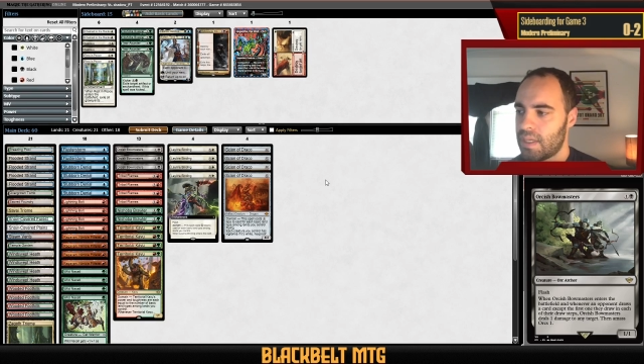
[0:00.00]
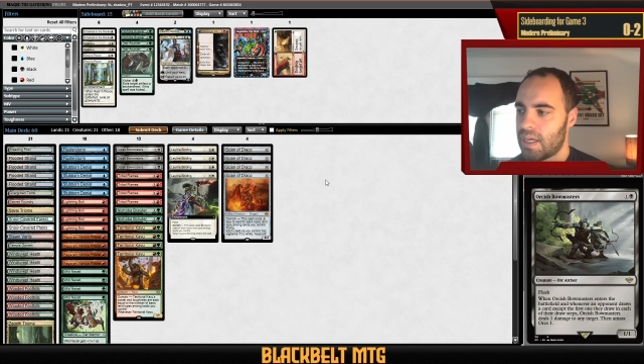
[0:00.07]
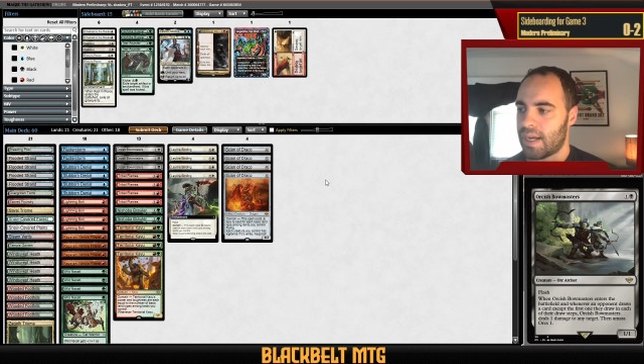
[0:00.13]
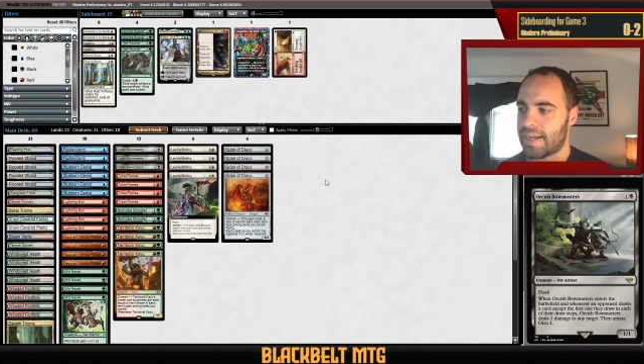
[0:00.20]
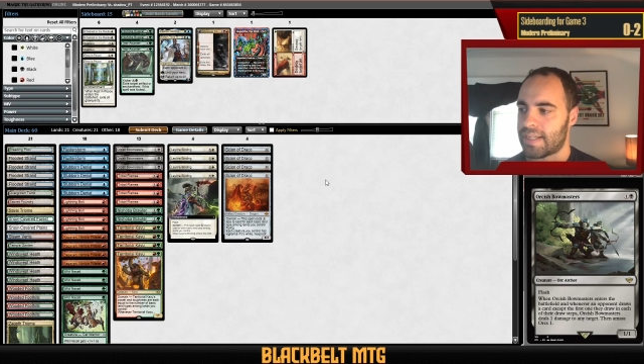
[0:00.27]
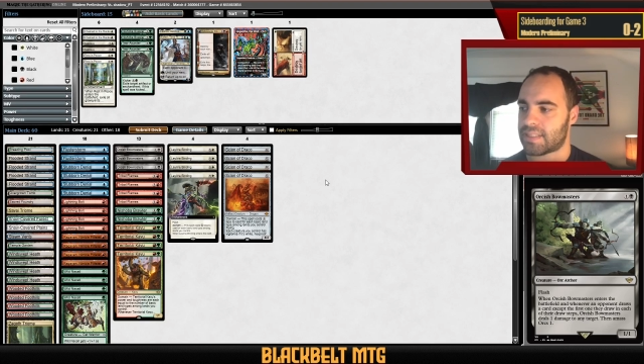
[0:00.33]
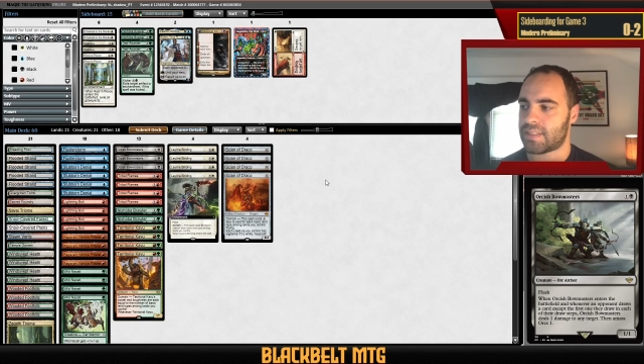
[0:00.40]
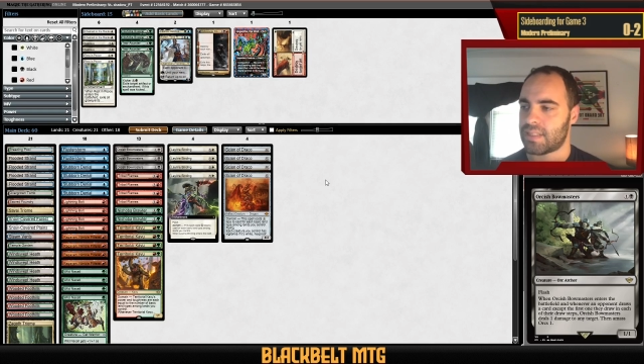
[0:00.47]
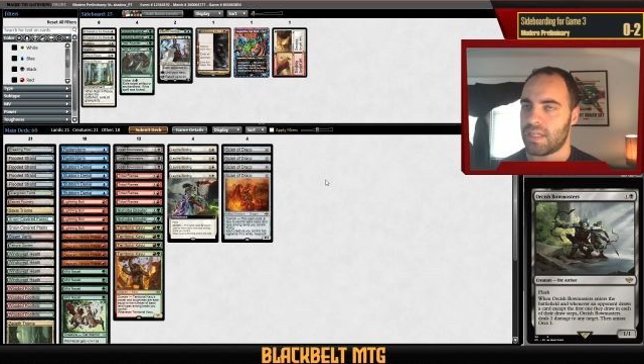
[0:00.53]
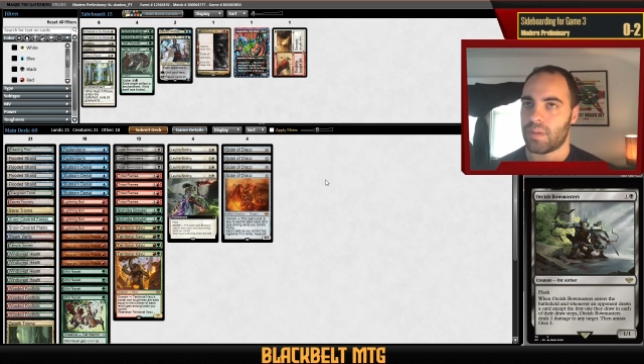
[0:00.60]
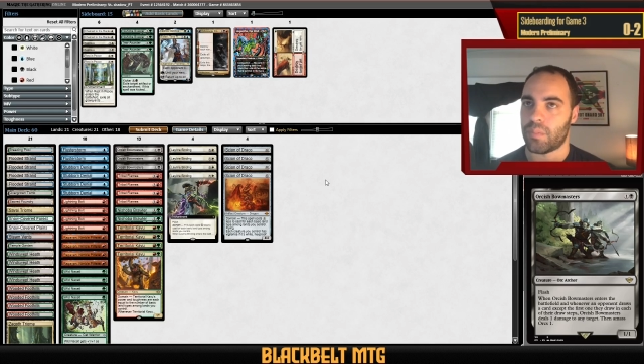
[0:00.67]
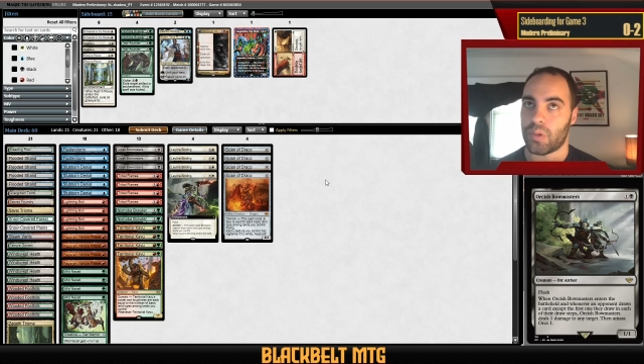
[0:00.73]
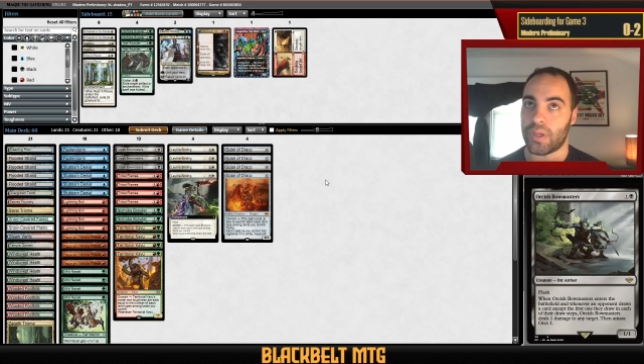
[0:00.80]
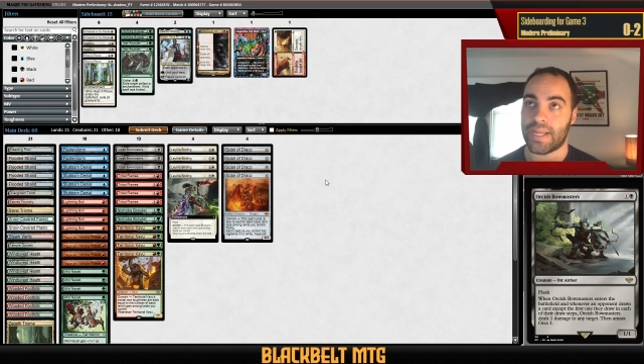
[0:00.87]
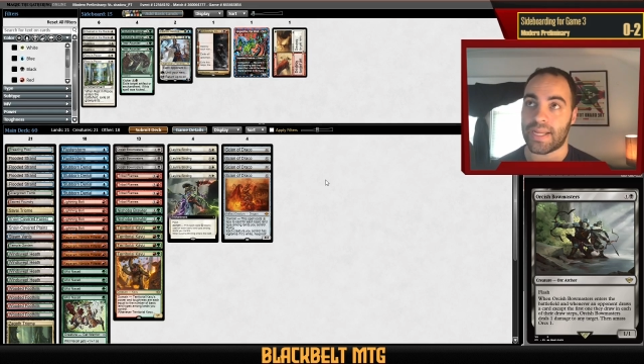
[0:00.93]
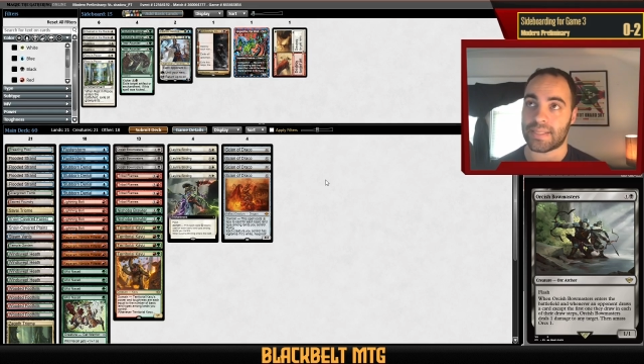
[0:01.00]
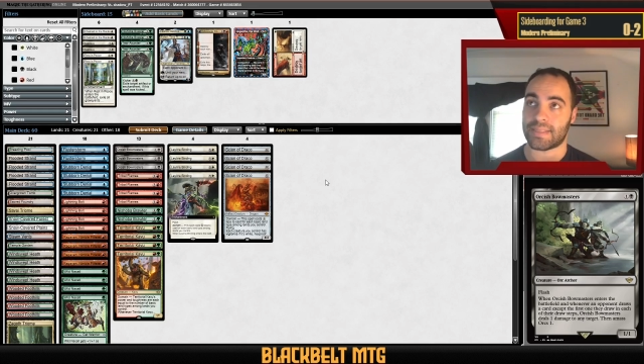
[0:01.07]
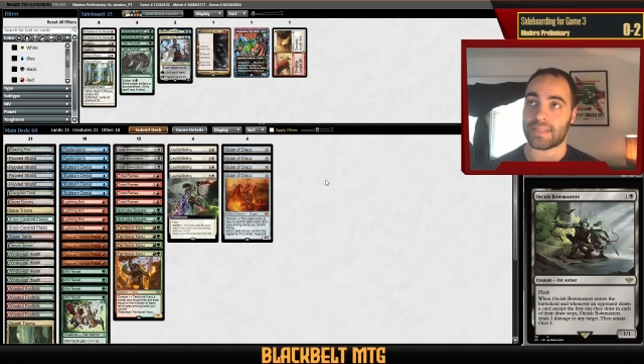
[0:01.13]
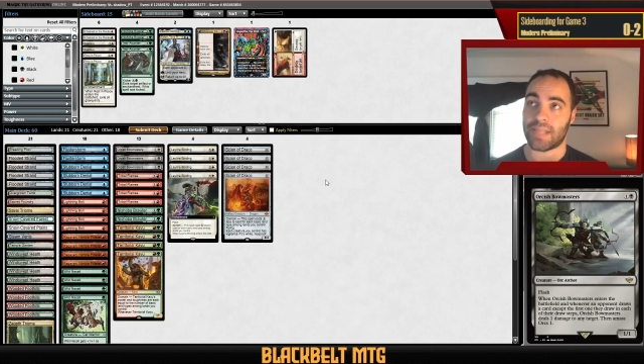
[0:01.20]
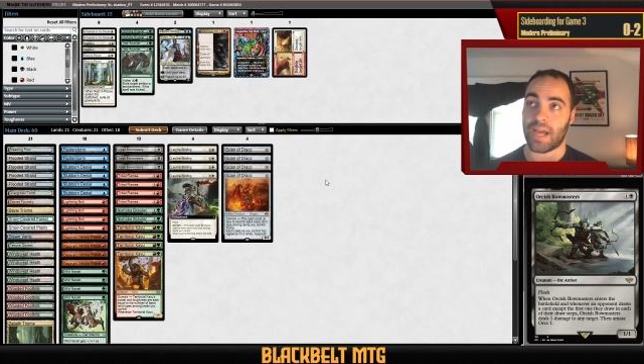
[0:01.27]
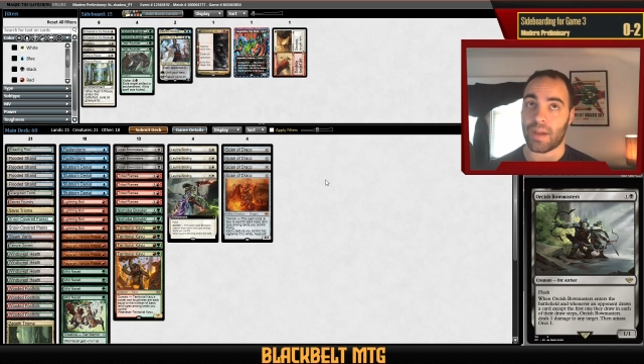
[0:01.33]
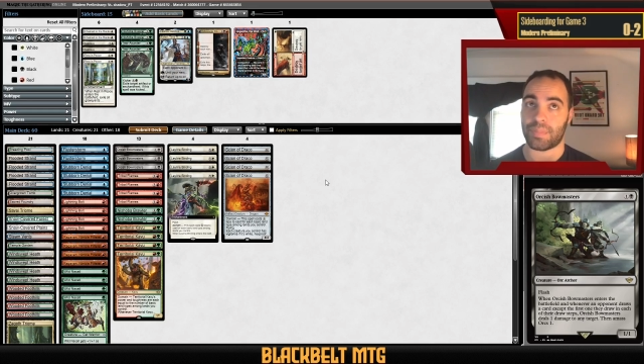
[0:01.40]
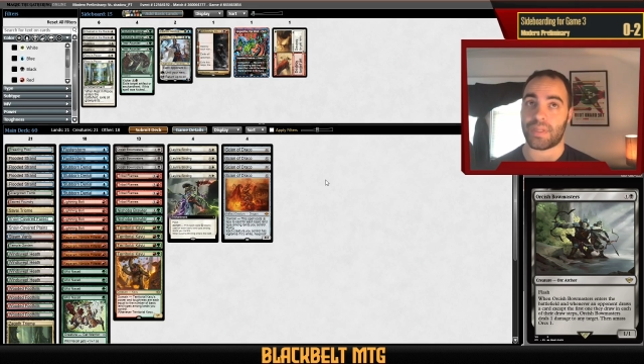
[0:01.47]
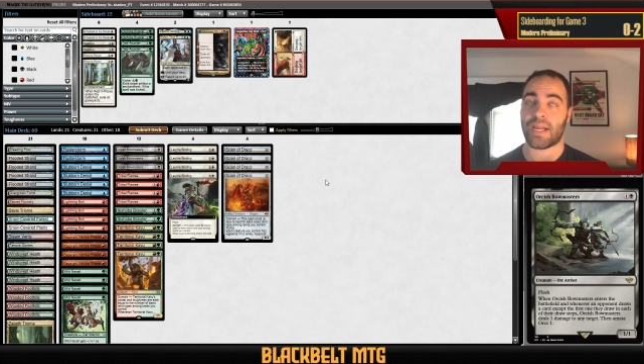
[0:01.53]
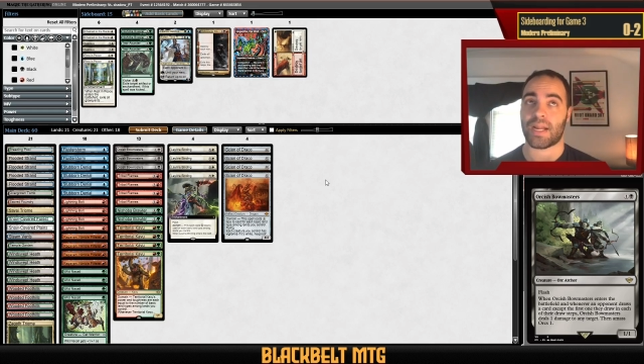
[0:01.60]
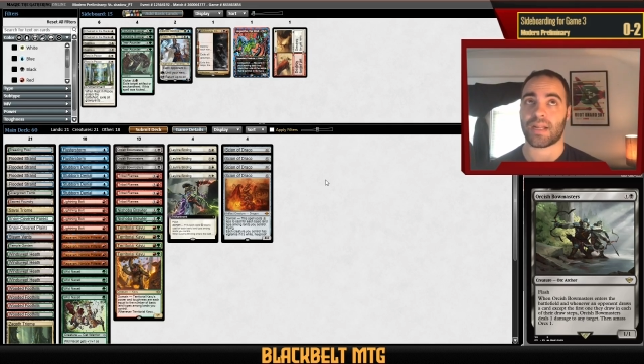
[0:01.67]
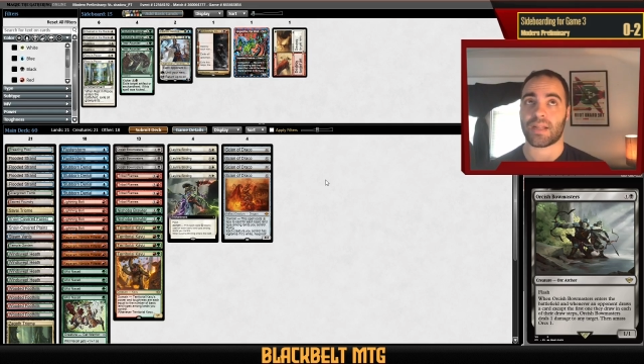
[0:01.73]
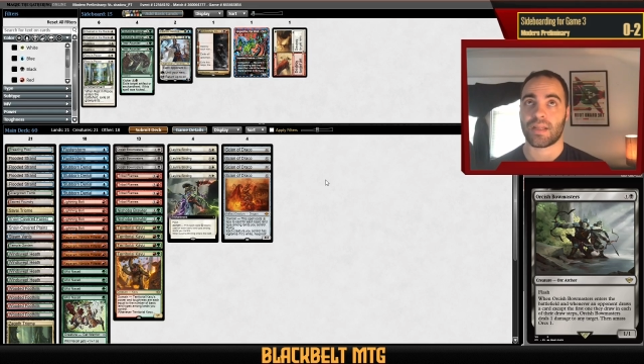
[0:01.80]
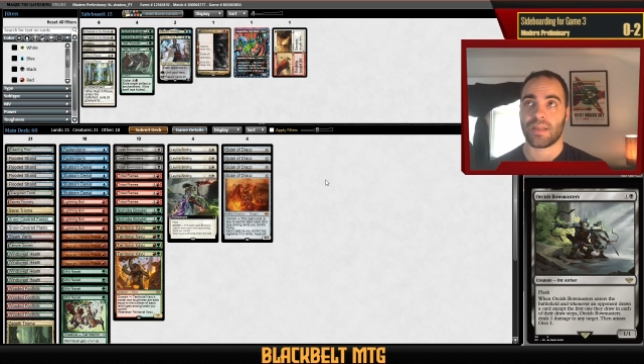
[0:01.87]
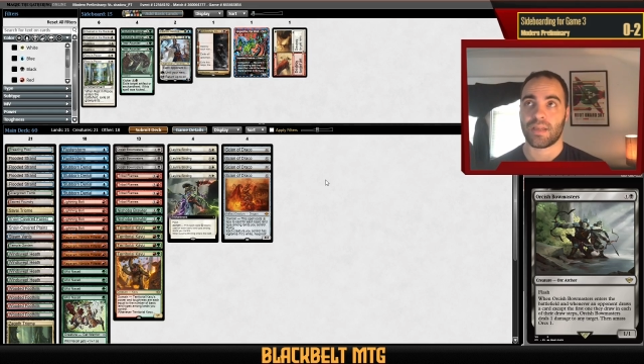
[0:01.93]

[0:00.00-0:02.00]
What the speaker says: I guess, playing against the top deck